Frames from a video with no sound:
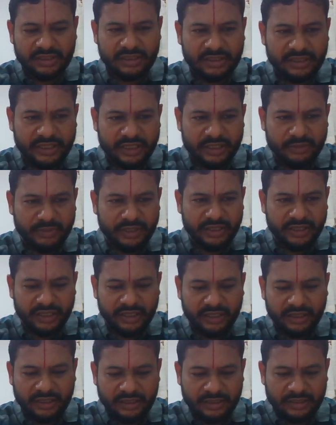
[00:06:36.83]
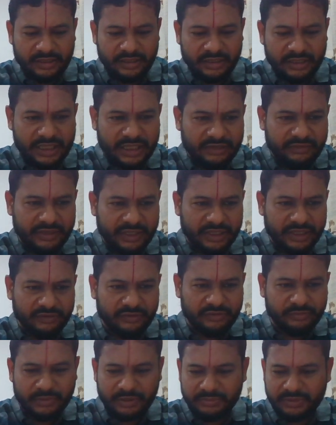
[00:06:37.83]
Let me take derivative
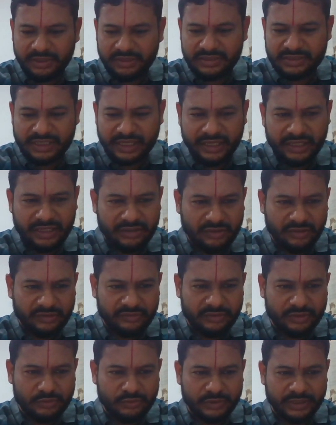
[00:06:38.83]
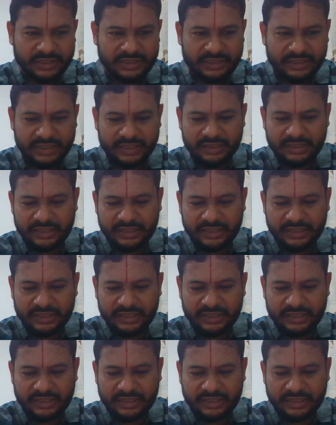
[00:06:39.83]
of maybe sine of 2x.